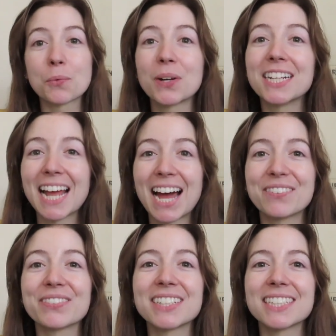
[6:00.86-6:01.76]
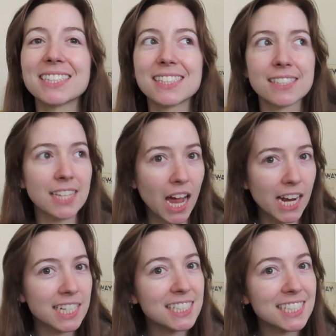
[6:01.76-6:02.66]
one and a half
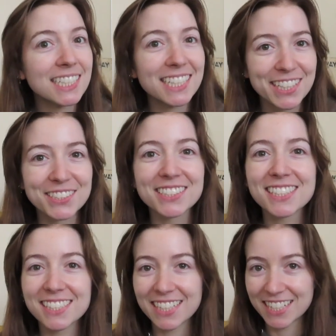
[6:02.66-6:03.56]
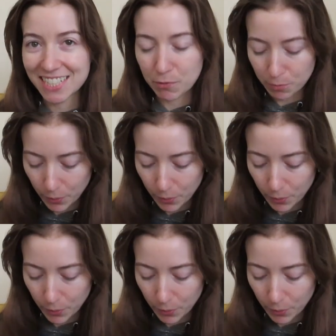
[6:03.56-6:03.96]
size needles in double